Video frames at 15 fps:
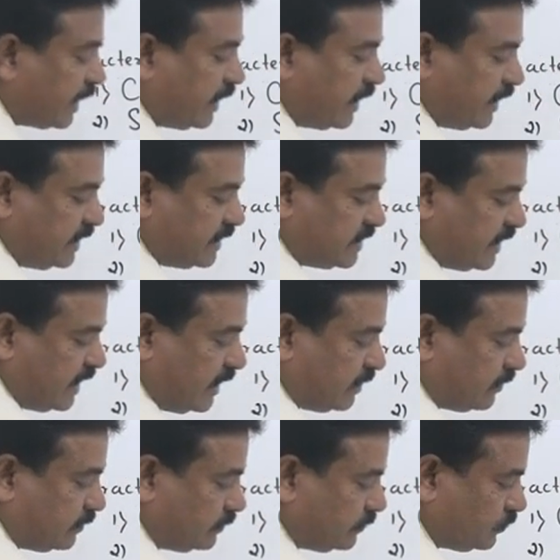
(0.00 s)
kit is
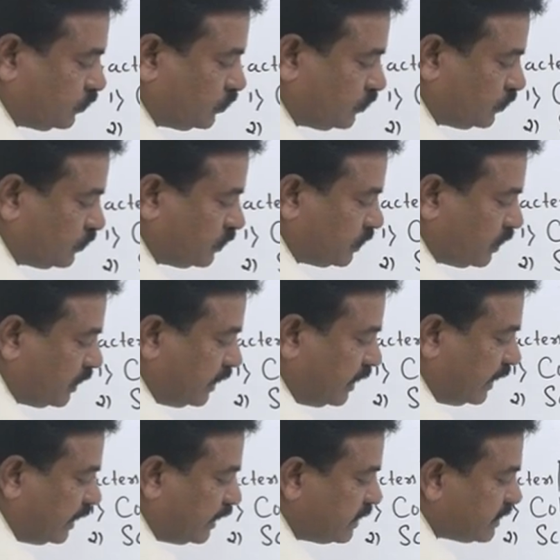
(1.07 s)
there.
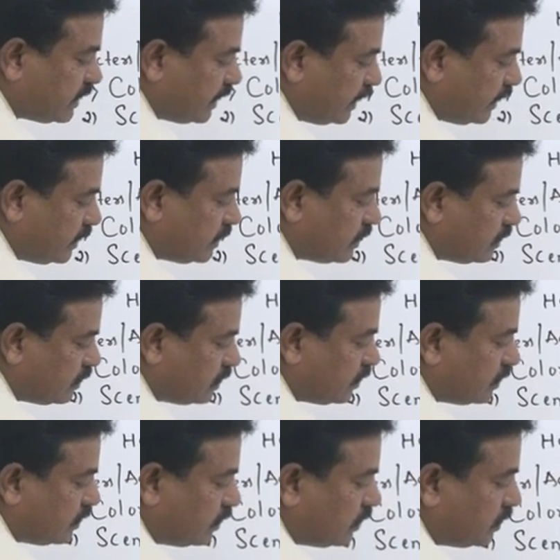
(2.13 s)
It is a
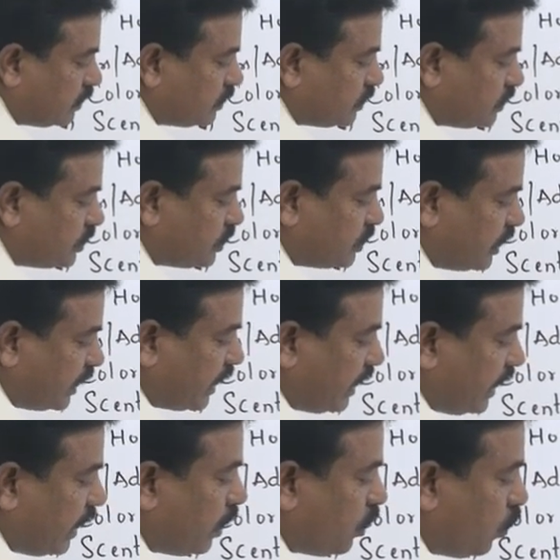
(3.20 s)

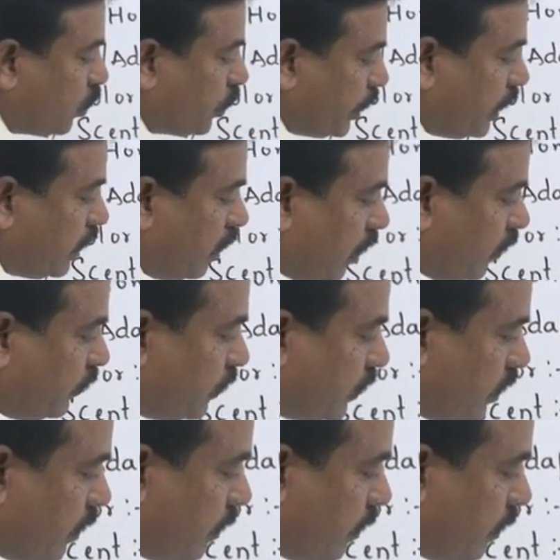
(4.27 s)
sticky coating of